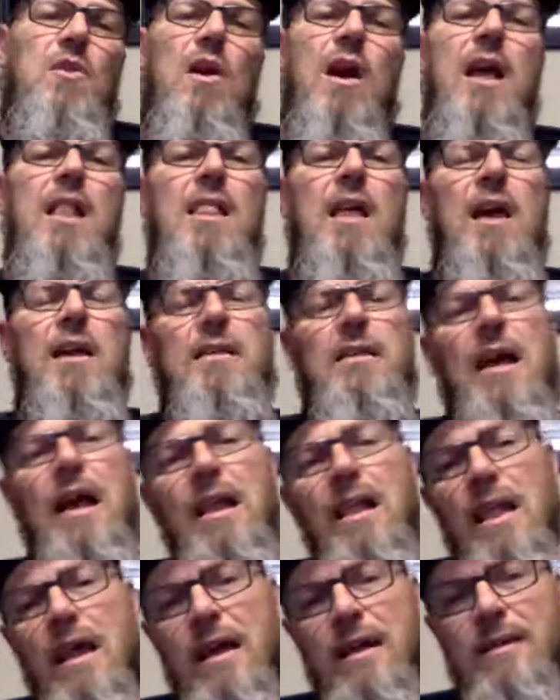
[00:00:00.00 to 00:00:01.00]
I like
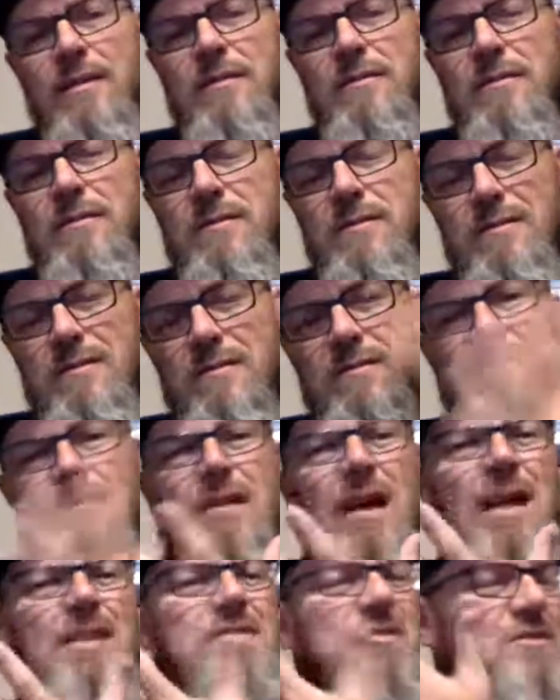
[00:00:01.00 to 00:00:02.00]

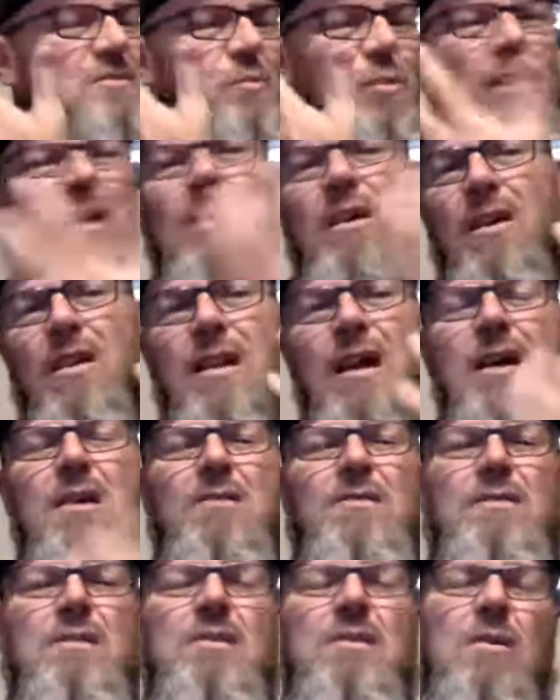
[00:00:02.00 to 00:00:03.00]
I just went all out
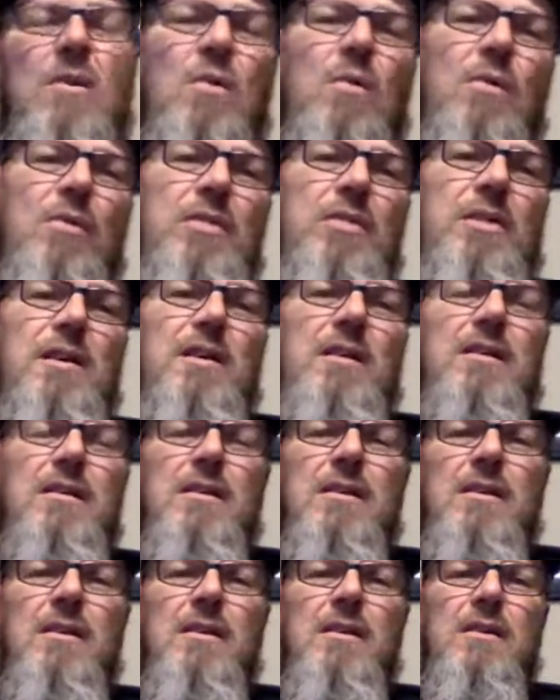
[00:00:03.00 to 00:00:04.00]
and did the whole thing
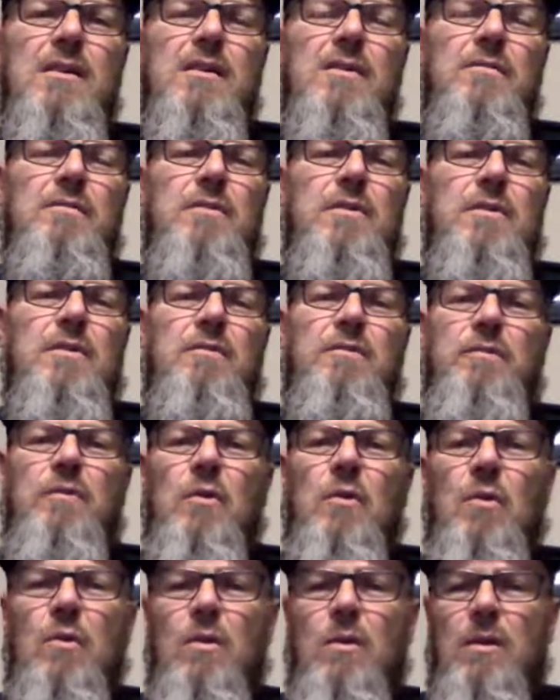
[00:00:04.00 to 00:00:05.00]
for the
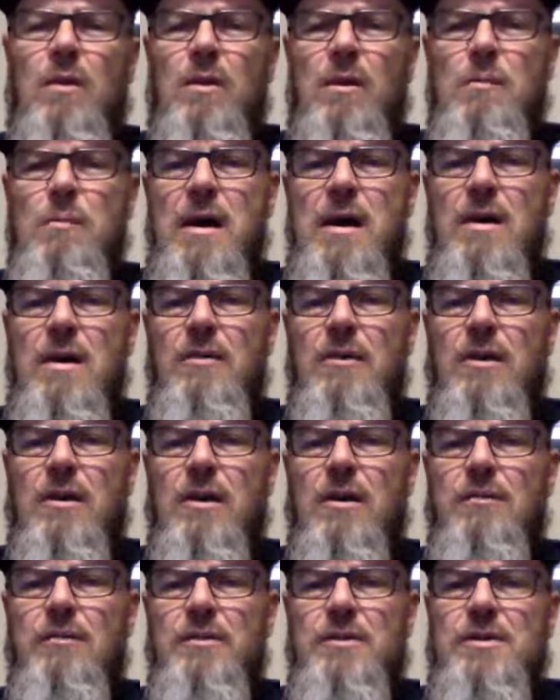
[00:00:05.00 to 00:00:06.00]
full amount of
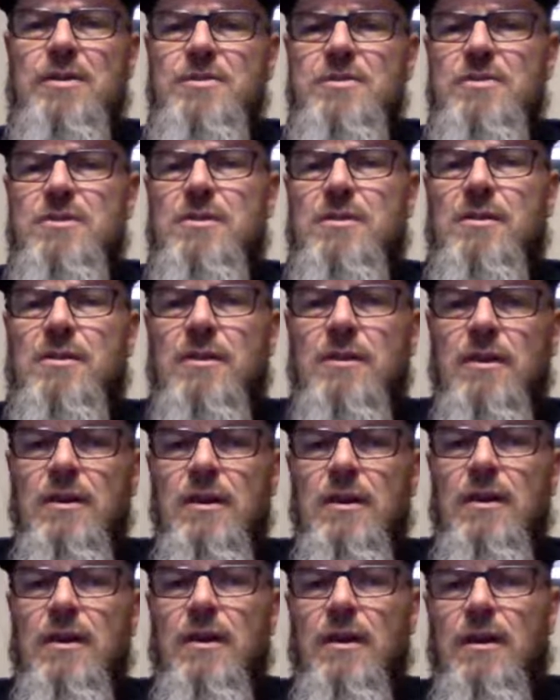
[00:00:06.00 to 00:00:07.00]
coverage.
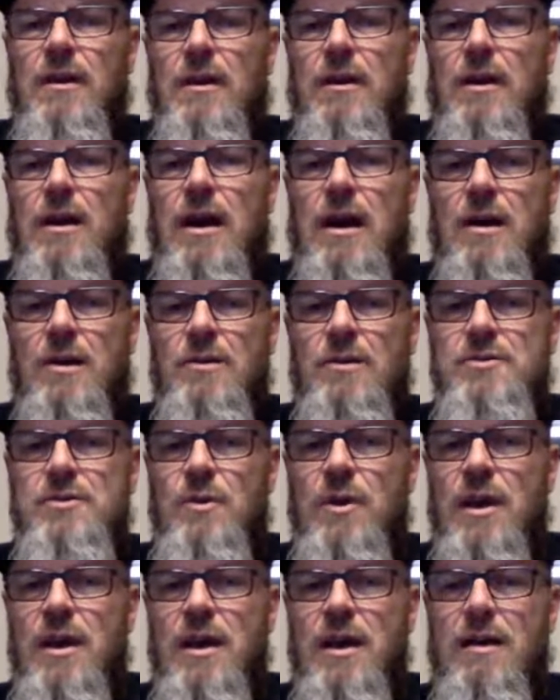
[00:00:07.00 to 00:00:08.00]
I also
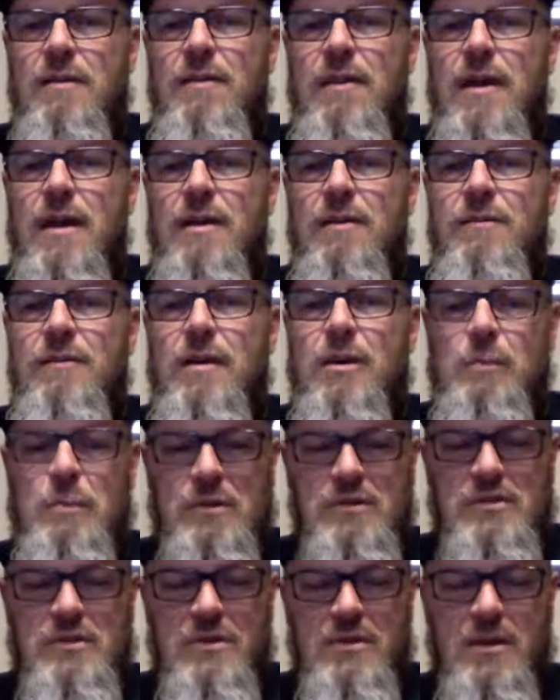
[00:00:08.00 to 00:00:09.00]
have half
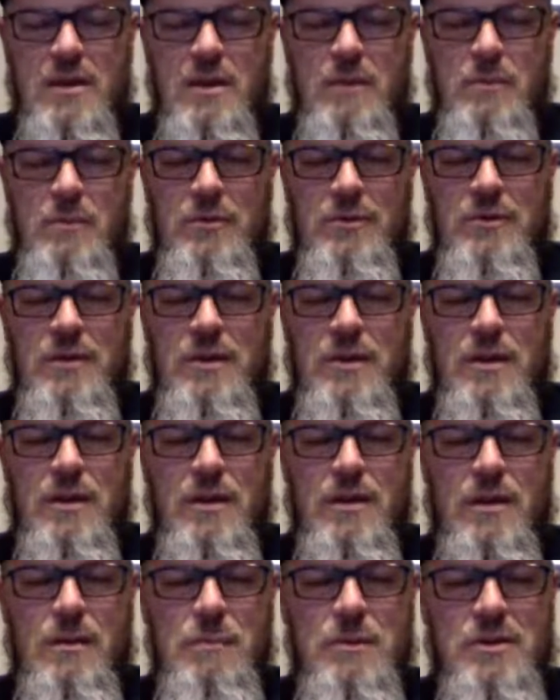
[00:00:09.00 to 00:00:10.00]
helmets and novelty.
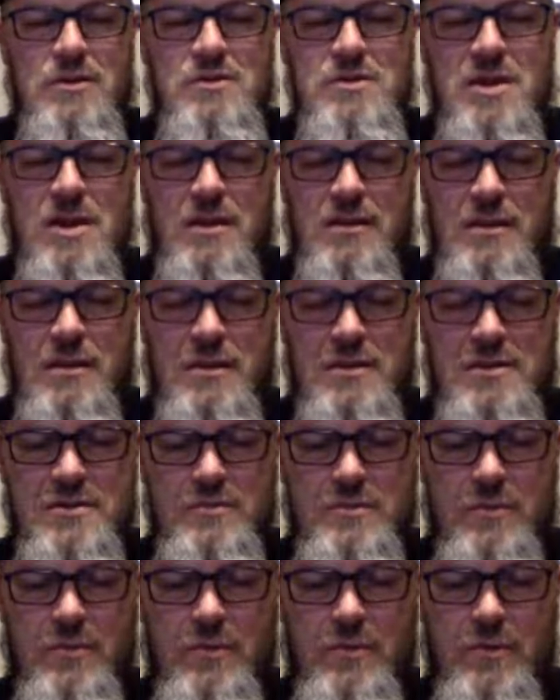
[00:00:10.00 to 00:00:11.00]
Let me check
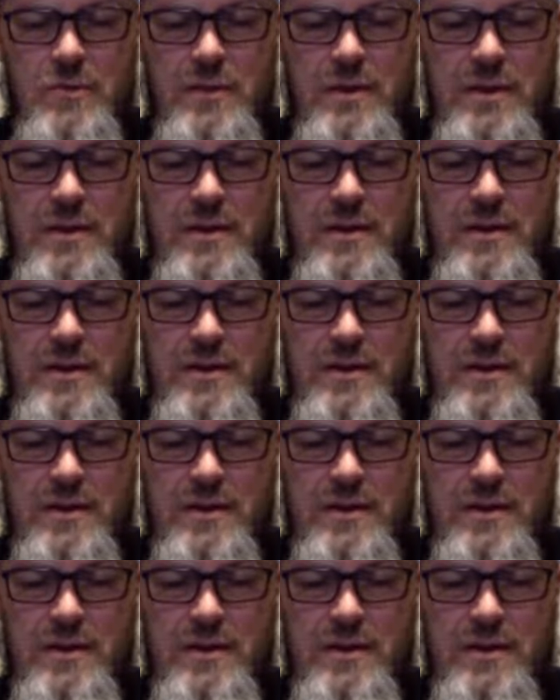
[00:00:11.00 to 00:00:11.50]
this real quick.